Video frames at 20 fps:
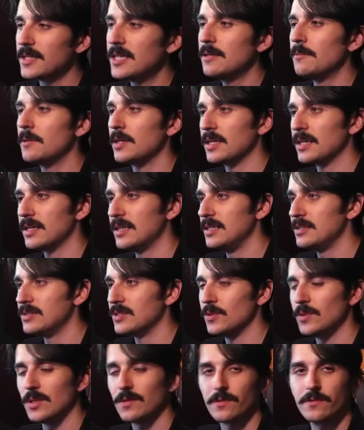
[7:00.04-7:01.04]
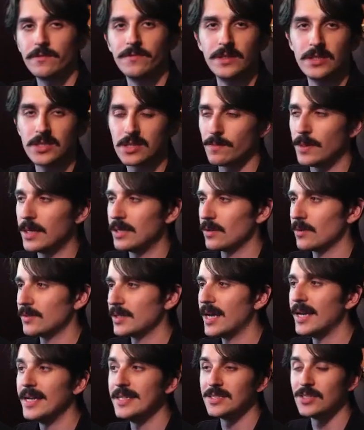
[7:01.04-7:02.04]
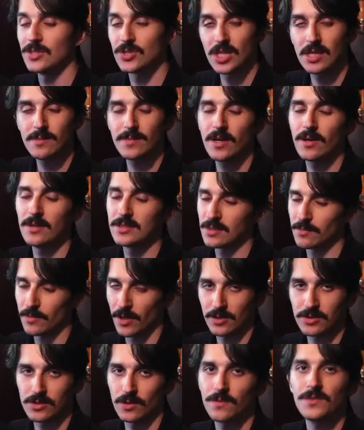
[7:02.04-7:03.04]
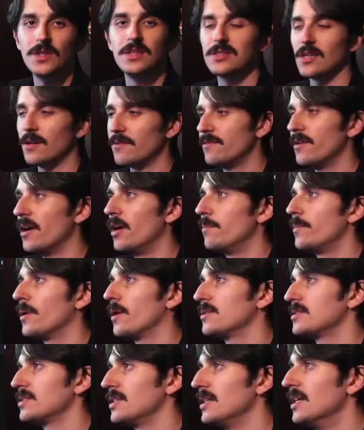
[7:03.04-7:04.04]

going to need to do different things depending on that. Is it Gmail? Is it Microsoft? Is it a third party?